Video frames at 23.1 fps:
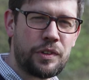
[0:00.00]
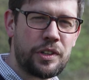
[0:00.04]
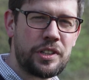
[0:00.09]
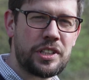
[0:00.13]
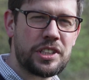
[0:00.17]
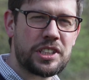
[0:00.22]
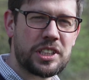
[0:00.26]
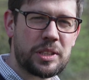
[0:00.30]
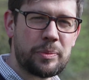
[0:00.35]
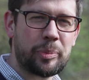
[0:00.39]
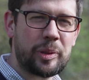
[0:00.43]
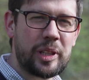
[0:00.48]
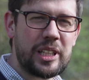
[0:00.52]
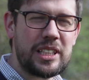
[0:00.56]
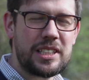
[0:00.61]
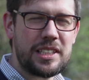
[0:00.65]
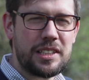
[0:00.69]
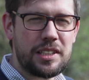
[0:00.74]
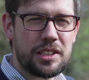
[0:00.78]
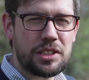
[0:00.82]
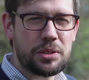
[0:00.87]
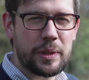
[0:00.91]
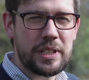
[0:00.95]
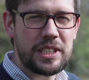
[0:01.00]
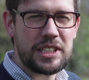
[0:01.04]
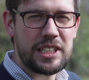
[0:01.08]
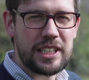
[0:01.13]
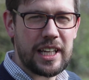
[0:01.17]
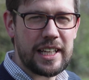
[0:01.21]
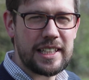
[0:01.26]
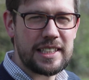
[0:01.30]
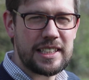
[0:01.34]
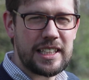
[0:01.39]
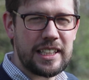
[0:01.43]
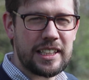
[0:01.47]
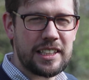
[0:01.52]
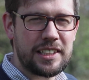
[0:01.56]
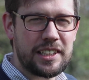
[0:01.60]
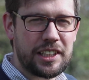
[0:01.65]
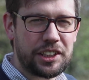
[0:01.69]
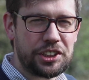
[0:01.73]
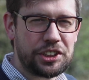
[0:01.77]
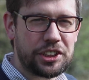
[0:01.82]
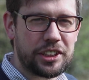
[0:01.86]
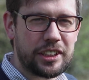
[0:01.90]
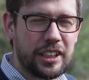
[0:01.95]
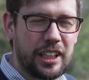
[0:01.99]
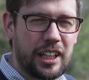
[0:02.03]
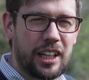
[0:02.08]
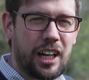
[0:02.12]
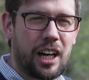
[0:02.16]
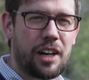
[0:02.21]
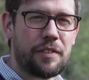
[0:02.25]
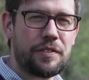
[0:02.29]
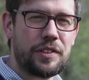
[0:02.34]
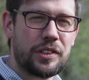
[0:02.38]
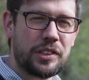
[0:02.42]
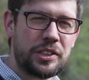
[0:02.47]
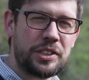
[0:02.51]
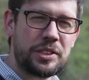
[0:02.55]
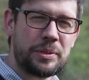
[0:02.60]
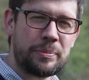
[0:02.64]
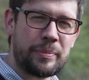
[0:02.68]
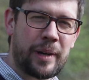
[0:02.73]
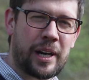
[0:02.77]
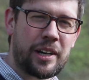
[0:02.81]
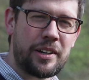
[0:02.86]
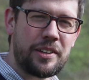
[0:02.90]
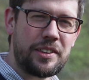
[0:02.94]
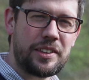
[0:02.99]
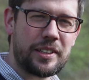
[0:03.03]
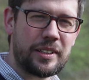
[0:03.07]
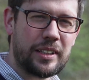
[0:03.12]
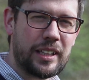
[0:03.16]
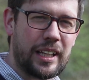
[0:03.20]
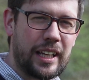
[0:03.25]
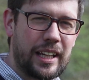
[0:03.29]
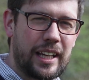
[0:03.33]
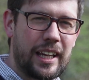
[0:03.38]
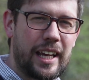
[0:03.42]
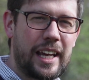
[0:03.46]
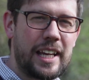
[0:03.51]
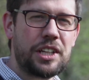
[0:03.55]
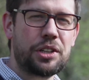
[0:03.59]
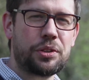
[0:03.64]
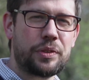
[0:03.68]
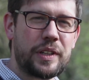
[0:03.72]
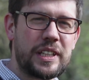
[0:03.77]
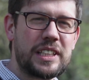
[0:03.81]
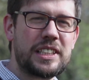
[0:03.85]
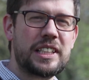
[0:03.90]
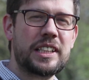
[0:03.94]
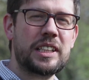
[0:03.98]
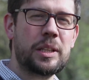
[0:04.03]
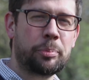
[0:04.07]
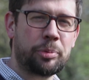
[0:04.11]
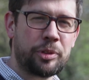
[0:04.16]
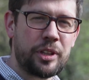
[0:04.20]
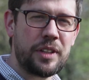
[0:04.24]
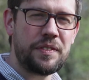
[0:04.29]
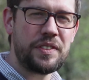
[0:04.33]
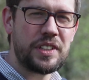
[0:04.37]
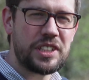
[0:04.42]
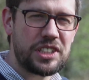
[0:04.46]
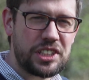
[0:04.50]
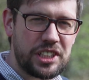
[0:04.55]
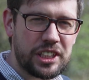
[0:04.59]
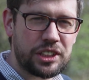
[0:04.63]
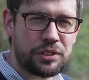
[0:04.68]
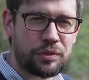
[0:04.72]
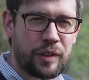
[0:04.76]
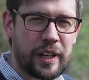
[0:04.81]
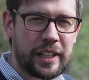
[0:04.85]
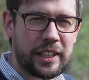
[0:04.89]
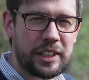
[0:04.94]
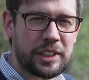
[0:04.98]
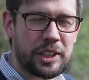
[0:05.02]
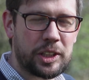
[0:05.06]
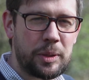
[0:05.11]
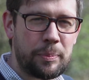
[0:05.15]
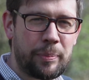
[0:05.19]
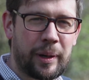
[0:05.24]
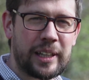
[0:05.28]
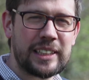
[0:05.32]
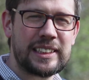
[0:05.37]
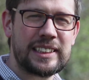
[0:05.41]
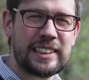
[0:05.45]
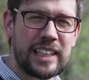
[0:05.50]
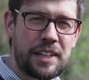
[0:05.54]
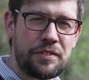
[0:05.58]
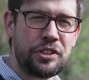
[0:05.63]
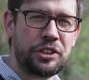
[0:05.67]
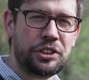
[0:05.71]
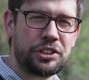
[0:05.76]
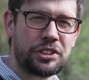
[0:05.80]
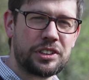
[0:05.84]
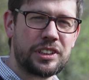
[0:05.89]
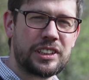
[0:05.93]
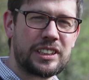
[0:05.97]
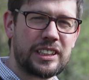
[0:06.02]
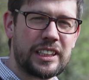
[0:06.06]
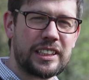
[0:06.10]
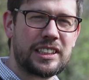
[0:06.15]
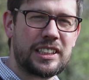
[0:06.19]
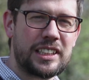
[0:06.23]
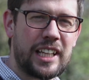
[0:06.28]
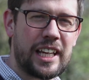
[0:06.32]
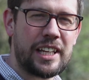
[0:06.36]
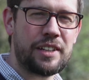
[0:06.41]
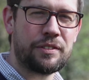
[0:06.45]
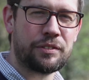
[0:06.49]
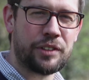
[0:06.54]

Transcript: runners completed the 2018 edition of the London Marathon, increasing the previous year's record by 768